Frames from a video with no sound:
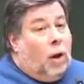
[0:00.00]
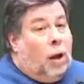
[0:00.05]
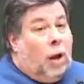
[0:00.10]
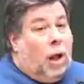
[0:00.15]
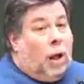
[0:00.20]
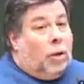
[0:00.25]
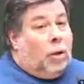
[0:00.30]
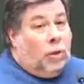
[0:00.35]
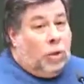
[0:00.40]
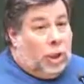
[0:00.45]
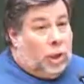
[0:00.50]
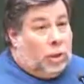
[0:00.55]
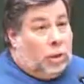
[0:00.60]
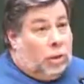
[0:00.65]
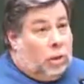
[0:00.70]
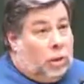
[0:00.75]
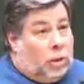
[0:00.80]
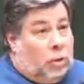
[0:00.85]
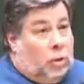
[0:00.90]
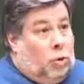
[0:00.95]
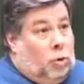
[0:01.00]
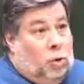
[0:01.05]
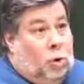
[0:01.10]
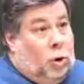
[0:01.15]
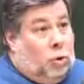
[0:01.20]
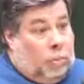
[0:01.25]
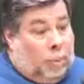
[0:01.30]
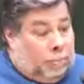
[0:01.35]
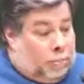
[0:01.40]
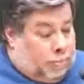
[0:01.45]
All you need is
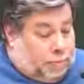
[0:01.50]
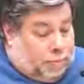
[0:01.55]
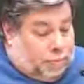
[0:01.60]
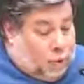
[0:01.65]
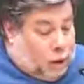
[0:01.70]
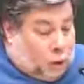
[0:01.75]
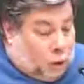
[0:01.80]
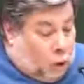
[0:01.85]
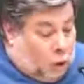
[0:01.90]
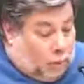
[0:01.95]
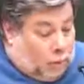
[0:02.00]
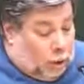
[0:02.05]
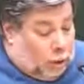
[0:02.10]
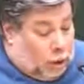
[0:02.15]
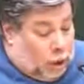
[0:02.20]
normal, a normal